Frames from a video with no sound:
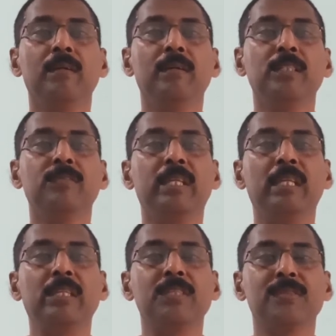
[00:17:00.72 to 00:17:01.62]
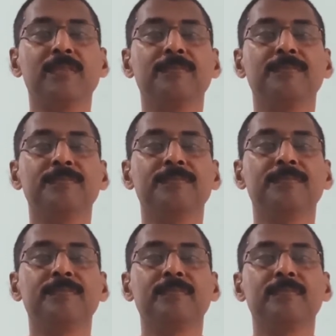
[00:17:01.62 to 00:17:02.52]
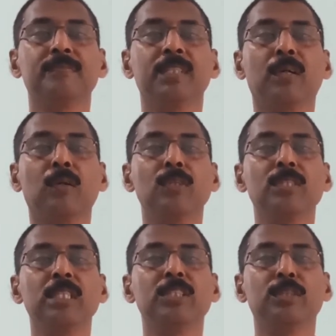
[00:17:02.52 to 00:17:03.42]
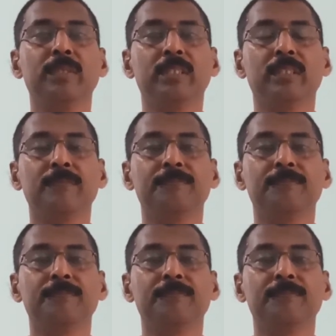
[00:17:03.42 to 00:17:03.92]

is very less. They are closely situated.